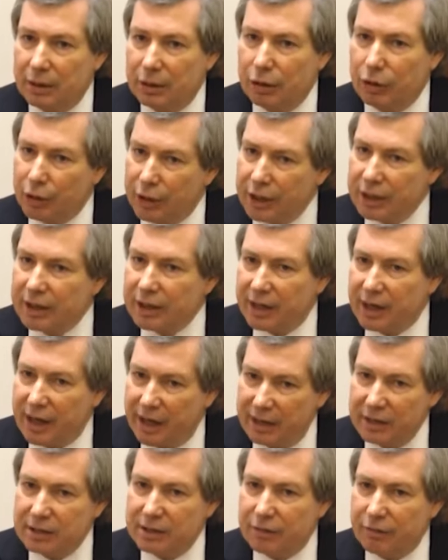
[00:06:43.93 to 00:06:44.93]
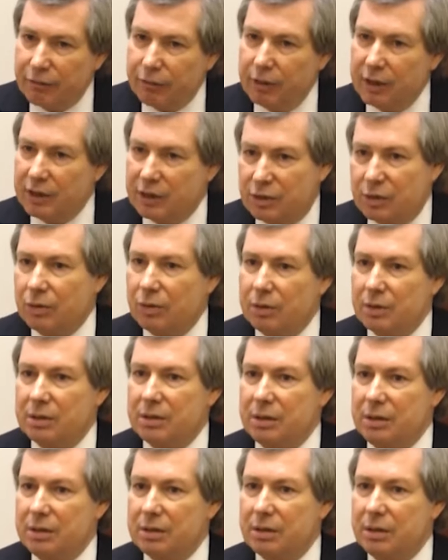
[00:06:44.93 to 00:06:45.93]
Look at the kinds of
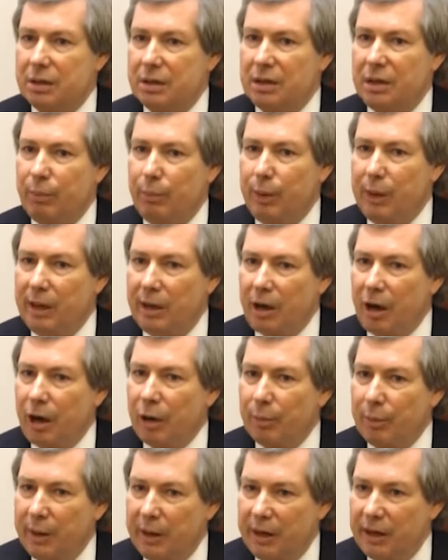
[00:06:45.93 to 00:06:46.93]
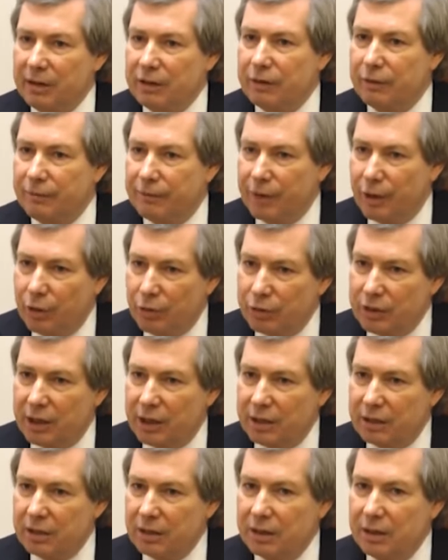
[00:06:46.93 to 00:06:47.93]
resources that are being
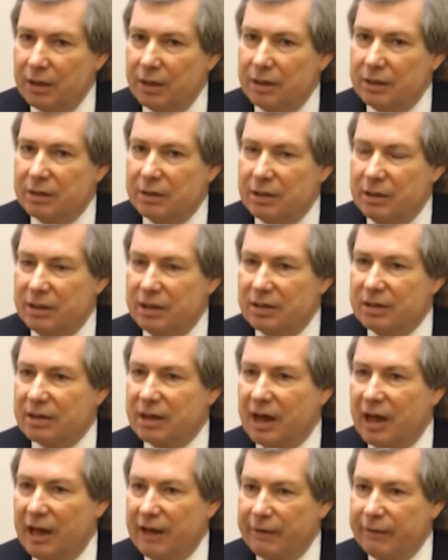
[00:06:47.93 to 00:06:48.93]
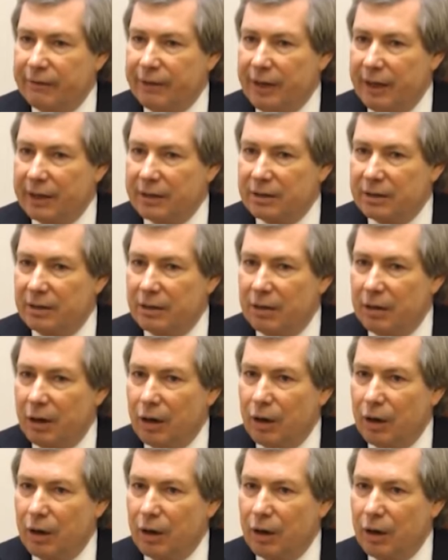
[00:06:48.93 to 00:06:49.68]
devoted to this conflict.